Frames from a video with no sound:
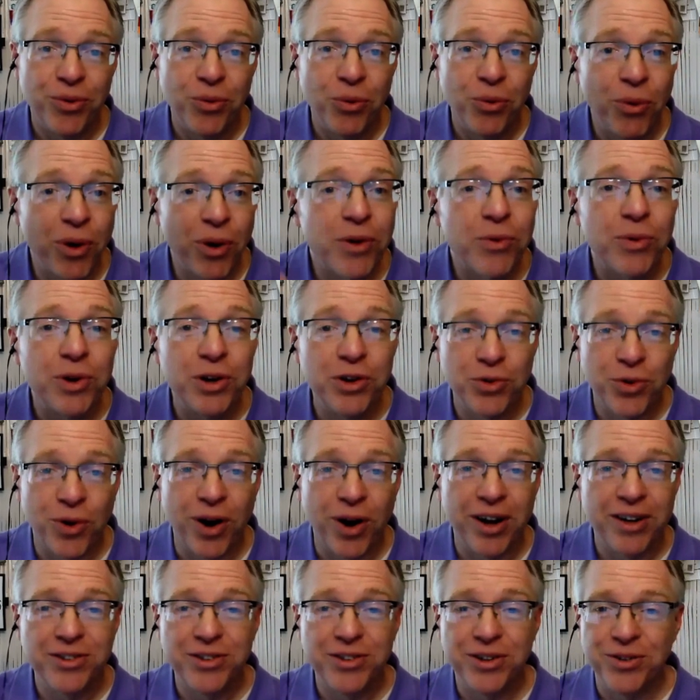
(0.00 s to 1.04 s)
What are we
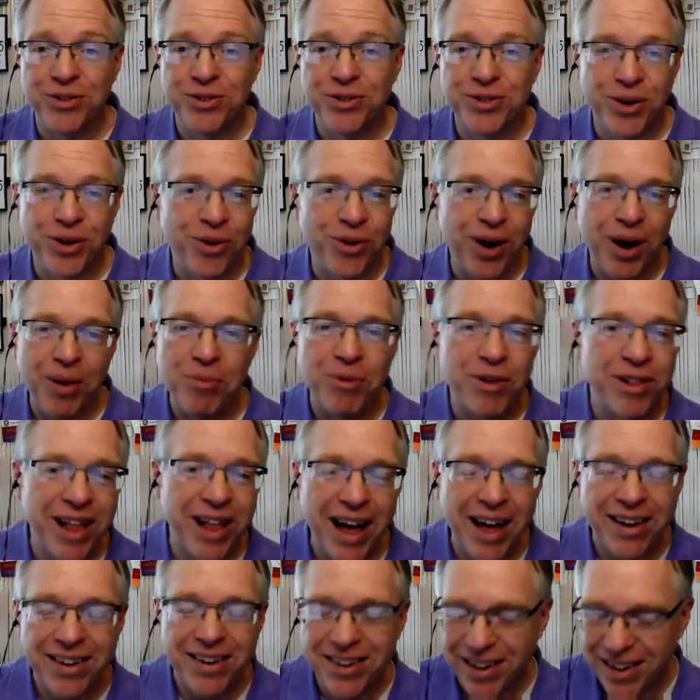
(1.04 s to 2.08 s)
drawn to? So I'm
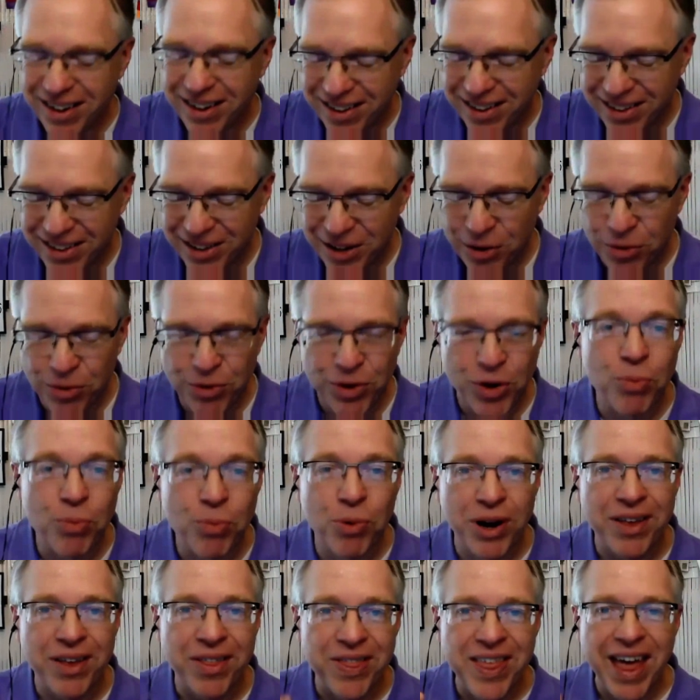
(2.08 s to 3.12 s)
glad you
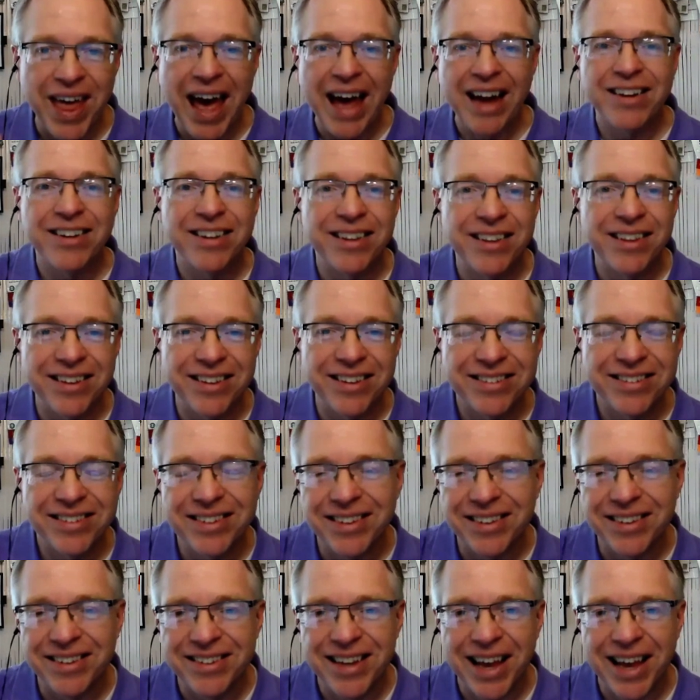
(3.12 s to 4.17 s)
bring that to
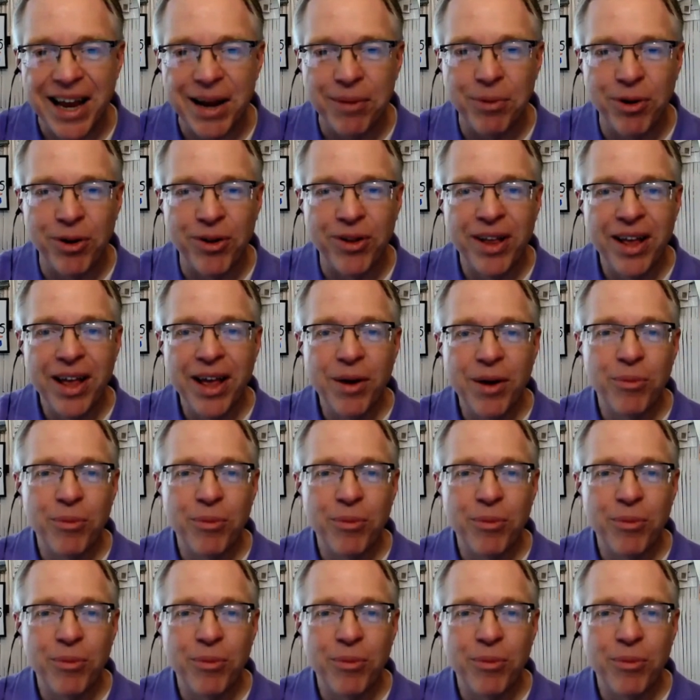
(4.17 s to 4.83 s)
the table.